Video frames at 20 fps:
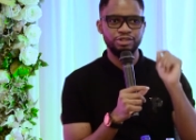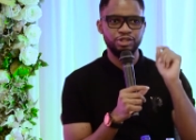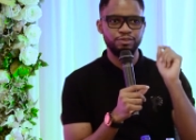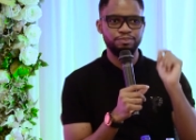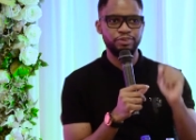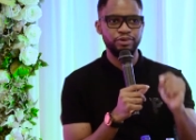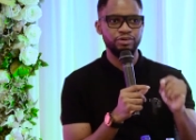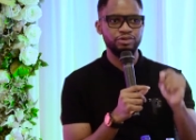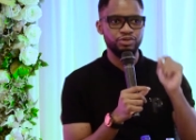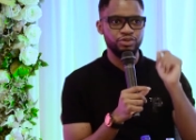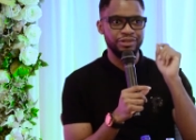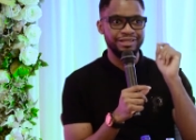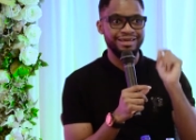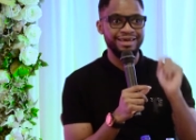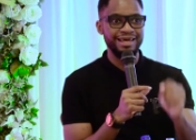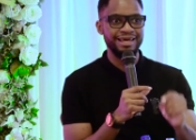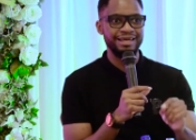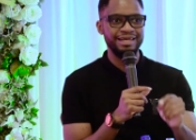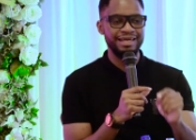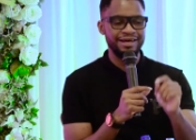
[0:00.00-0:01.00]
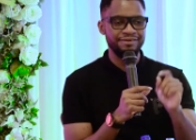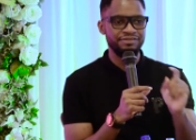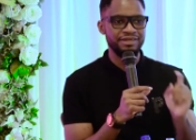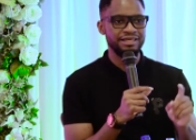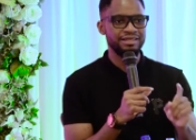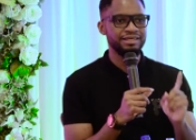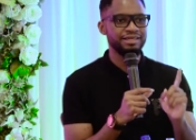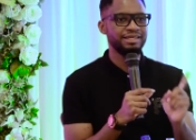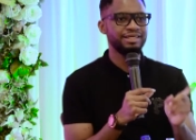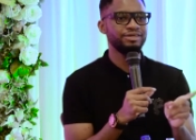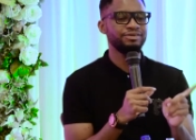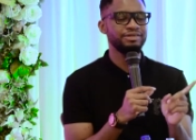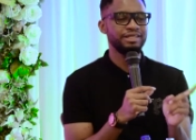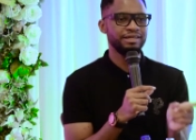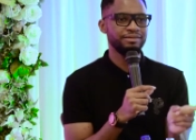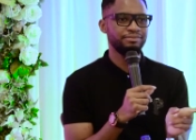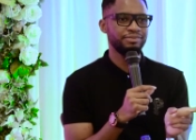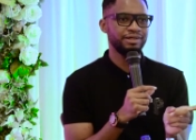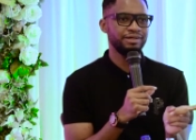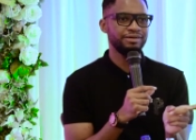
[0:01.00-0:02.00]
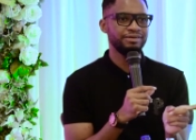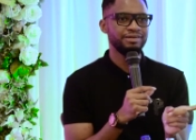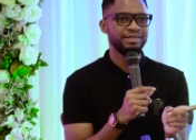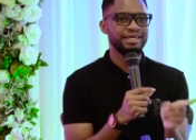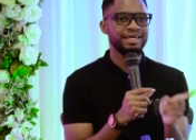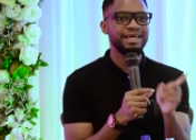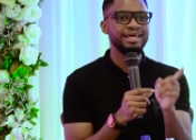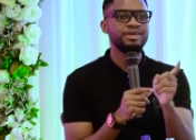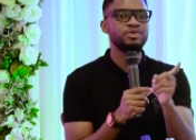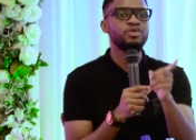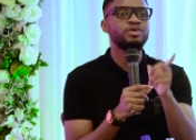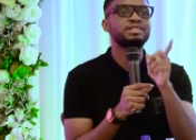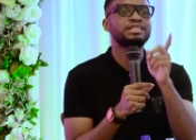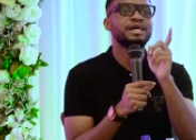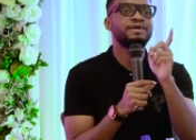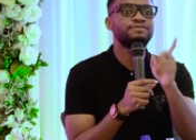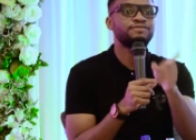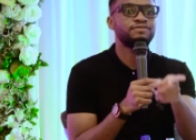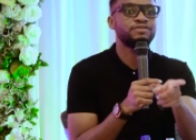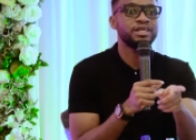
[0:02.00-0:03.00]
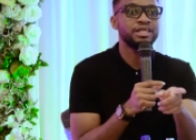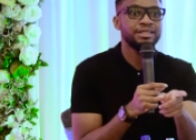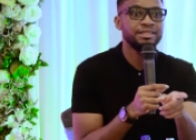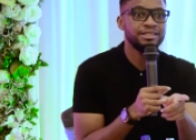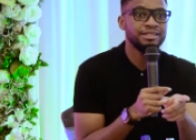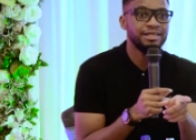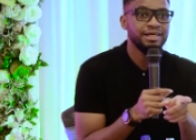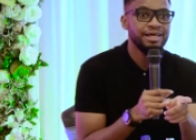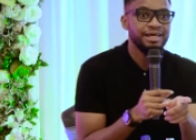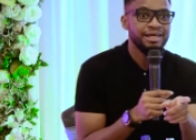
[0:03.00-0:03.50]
spoke to Cain after he killed Abel, Cain was afraid